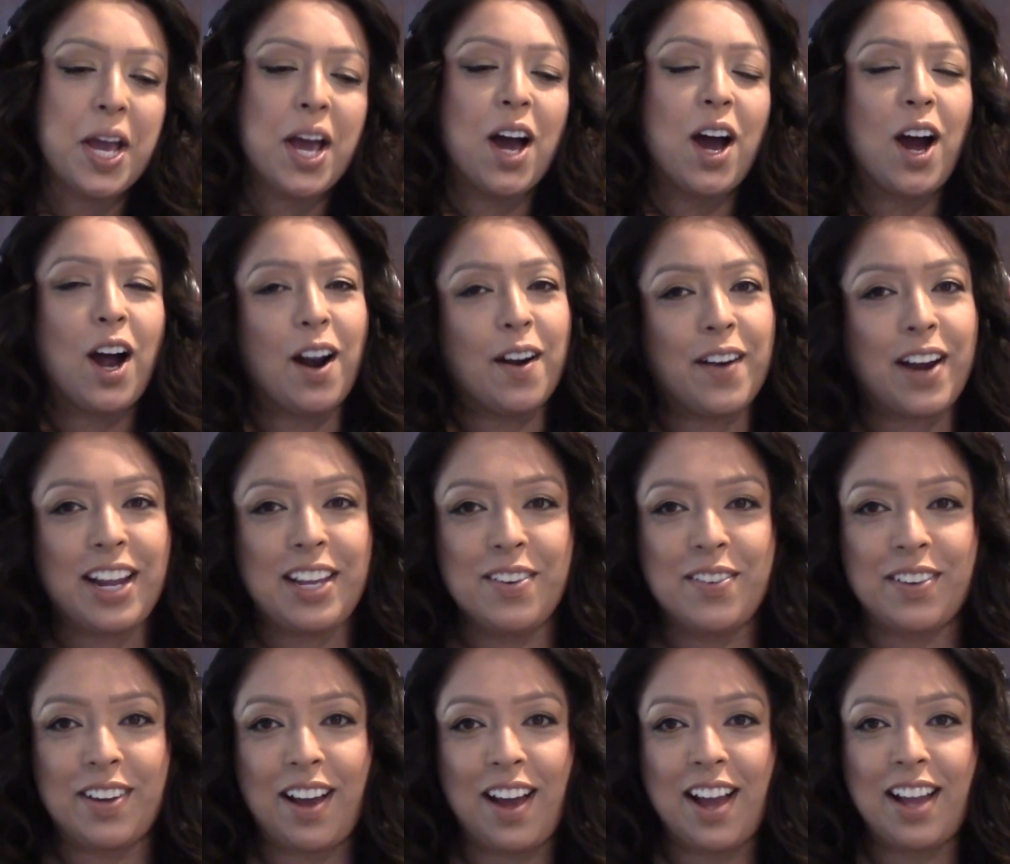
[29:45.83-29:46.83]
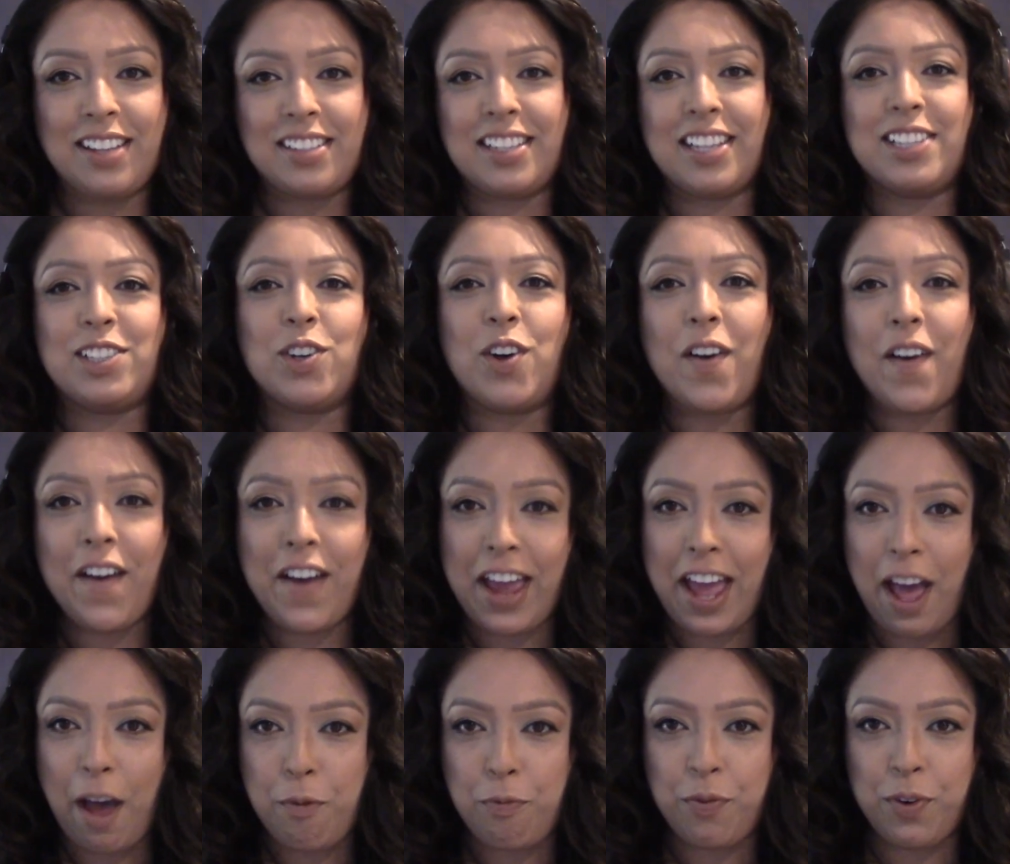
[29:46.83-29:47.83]
All right, you guys, that's all I
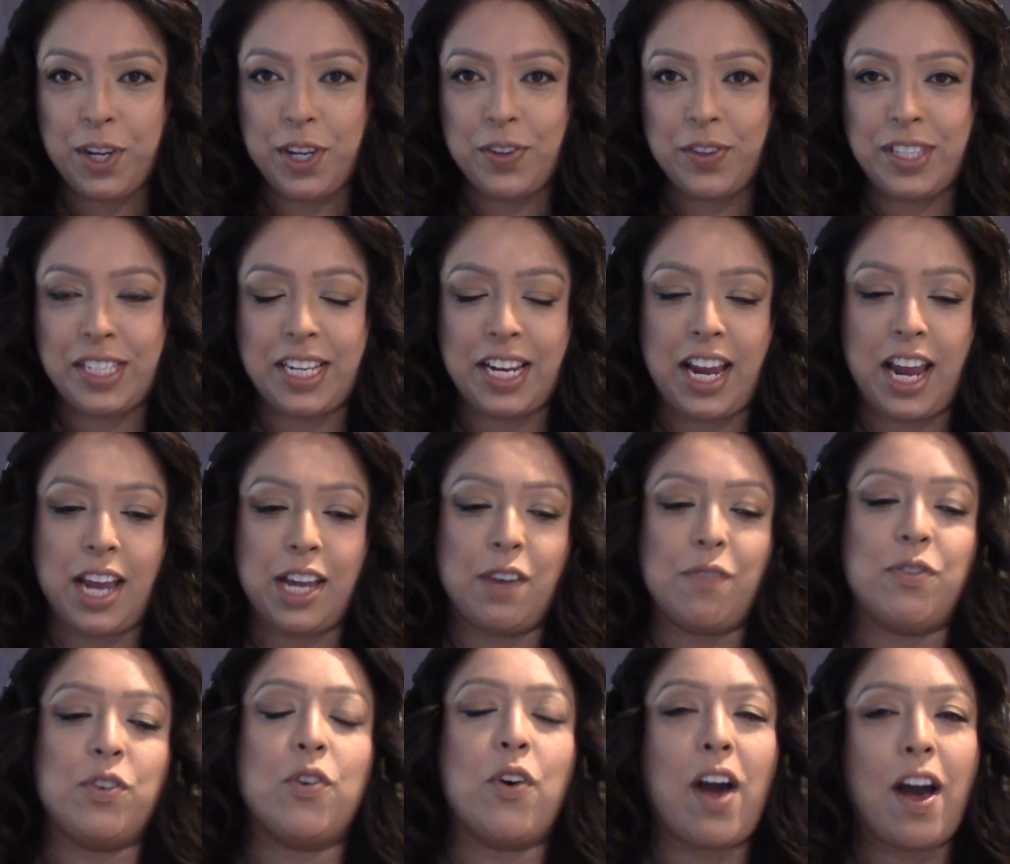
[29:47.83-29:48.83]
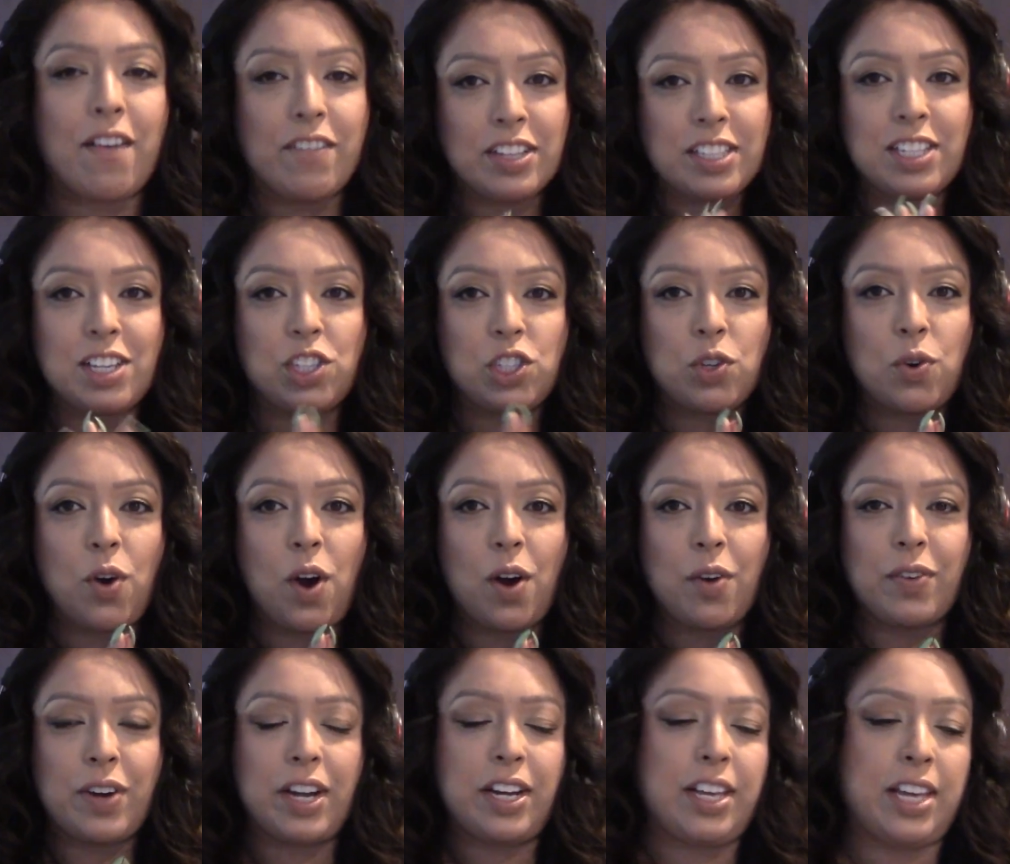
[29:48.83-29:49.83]
have for you today. If you haven't done so
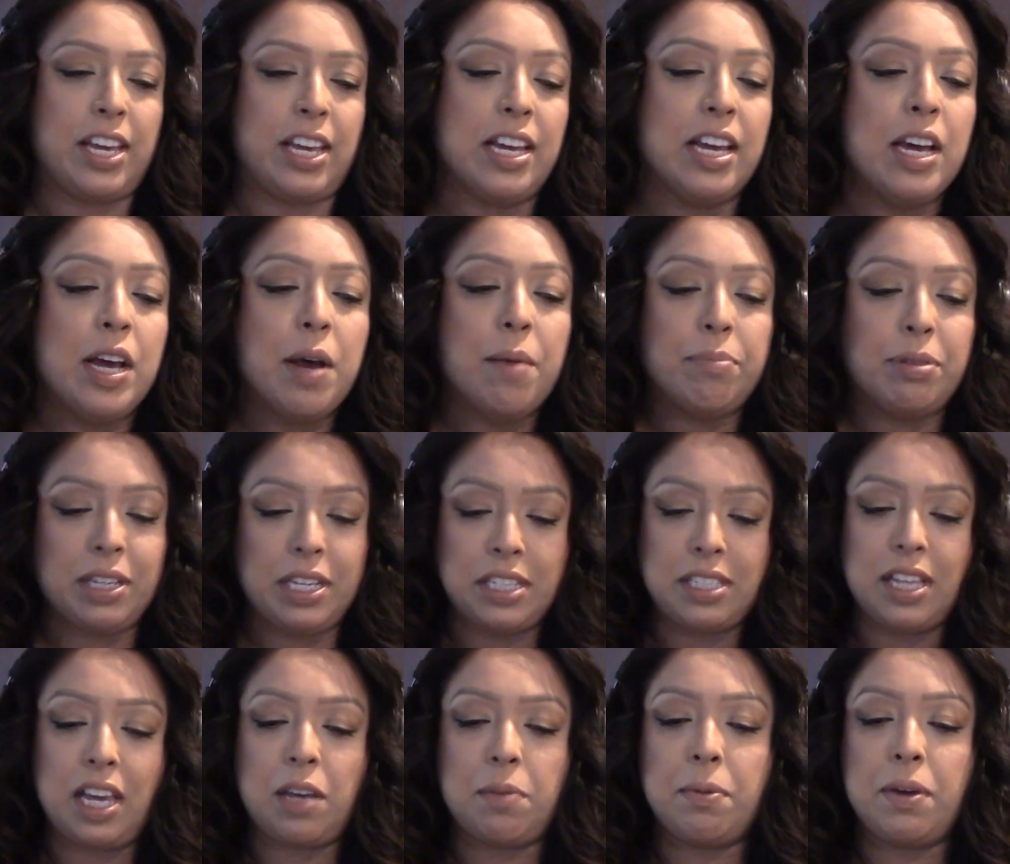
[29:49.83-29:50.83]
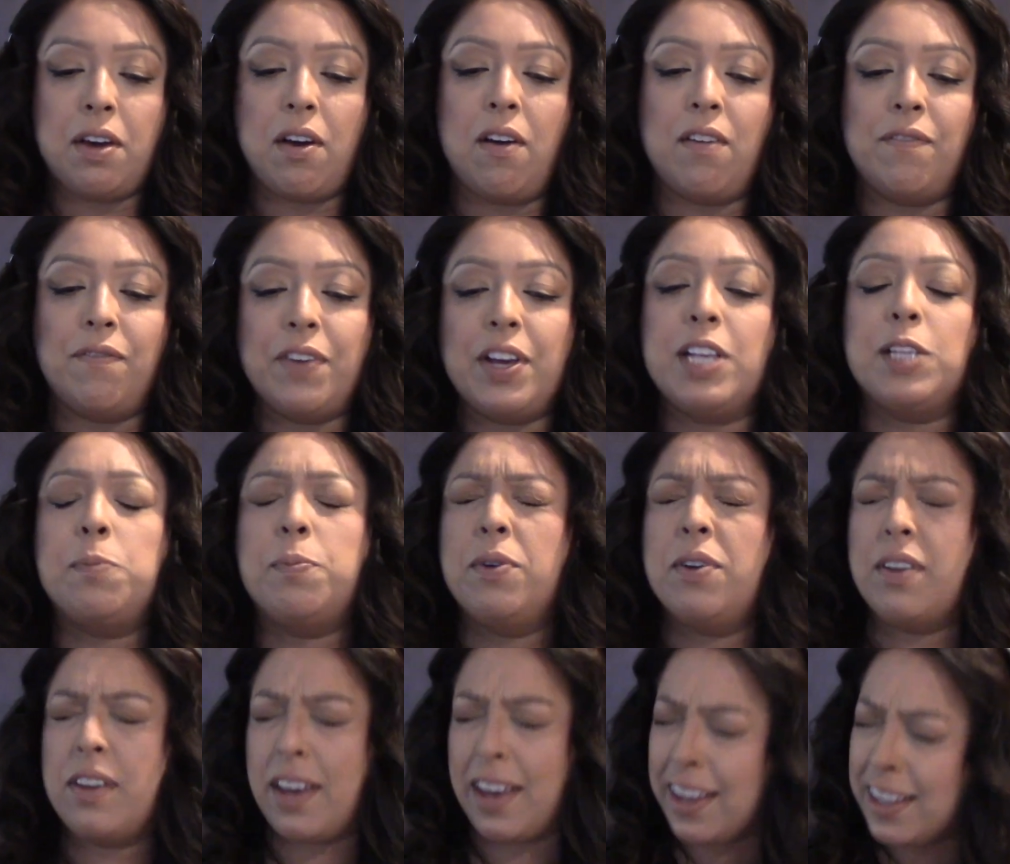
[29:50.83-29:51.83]
already, please like me on Facebook,
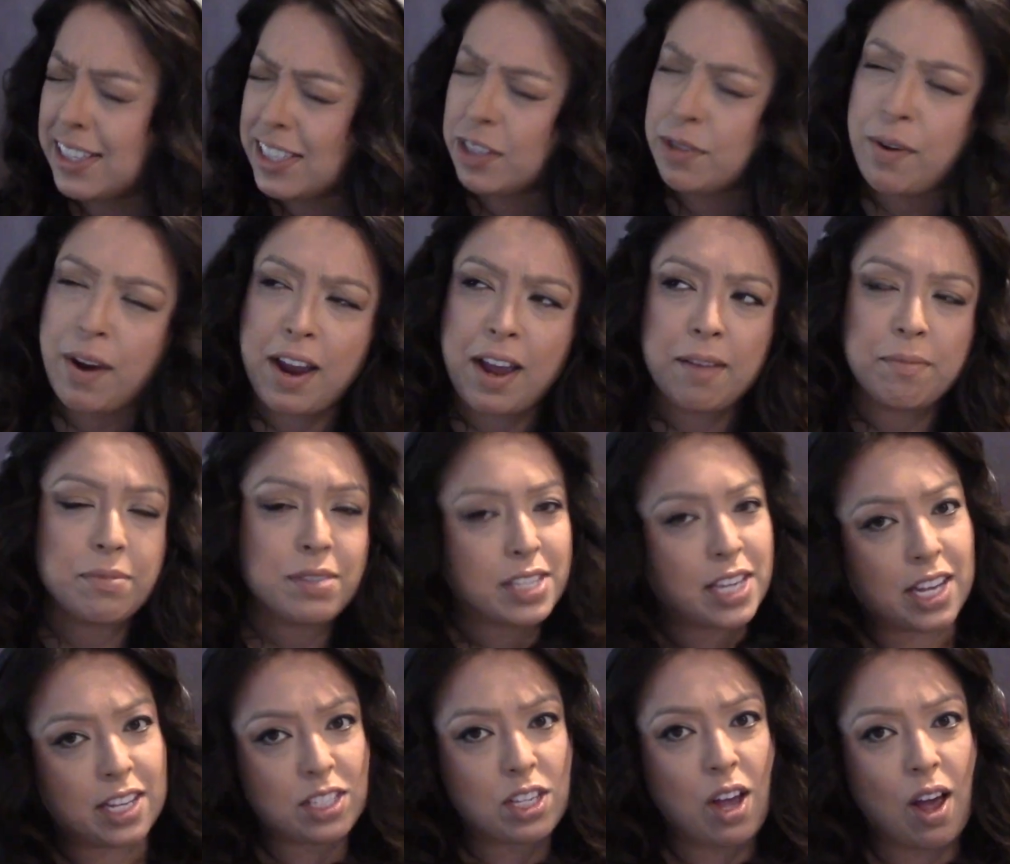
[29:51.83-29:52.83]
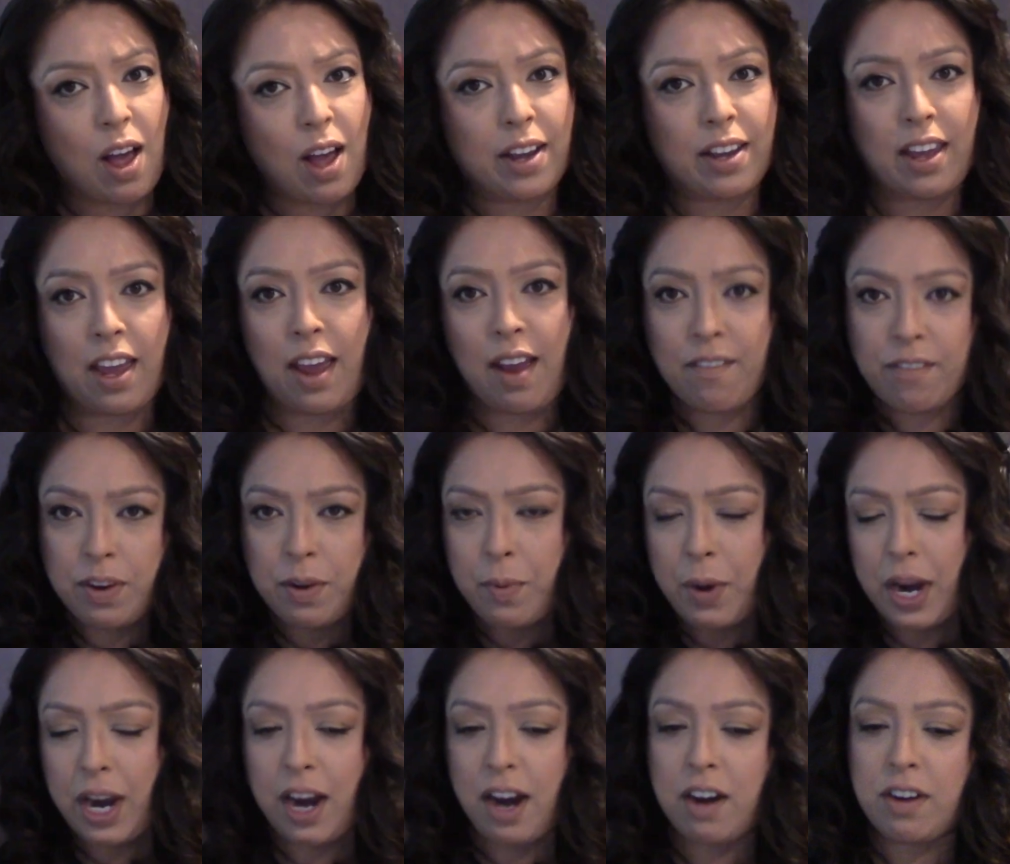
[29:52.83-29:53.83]
Instagram, TikTok,
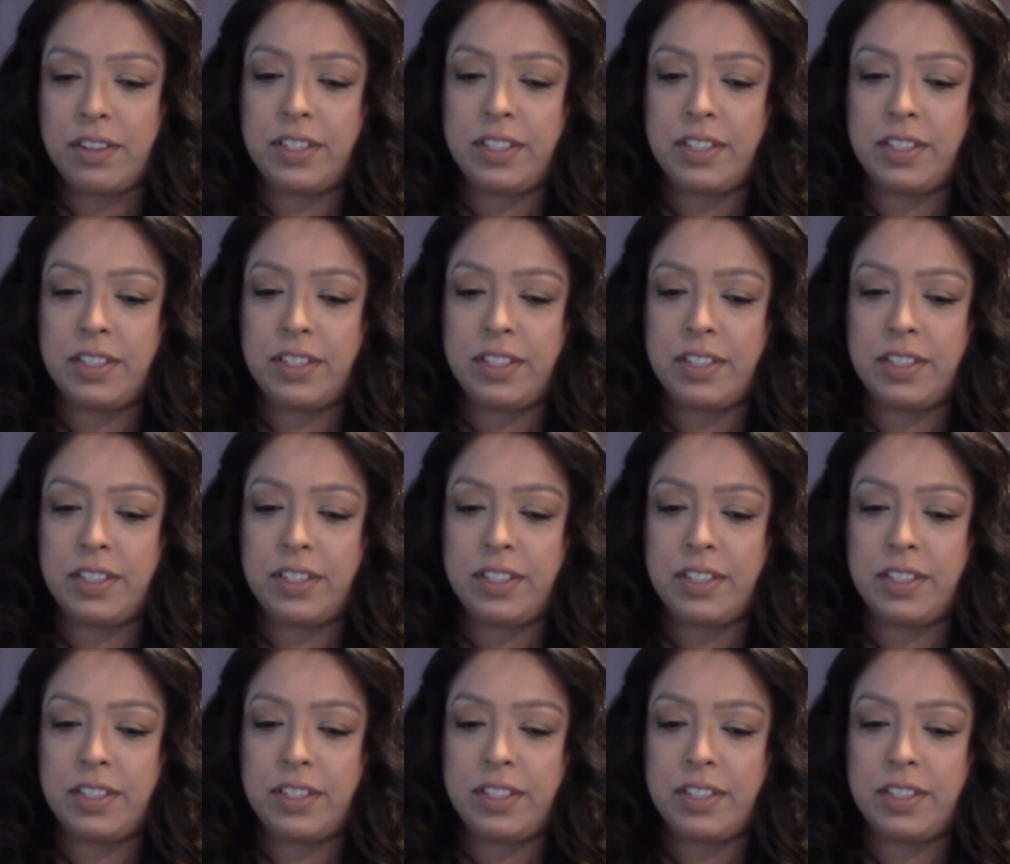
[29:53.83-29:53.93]
everywheres.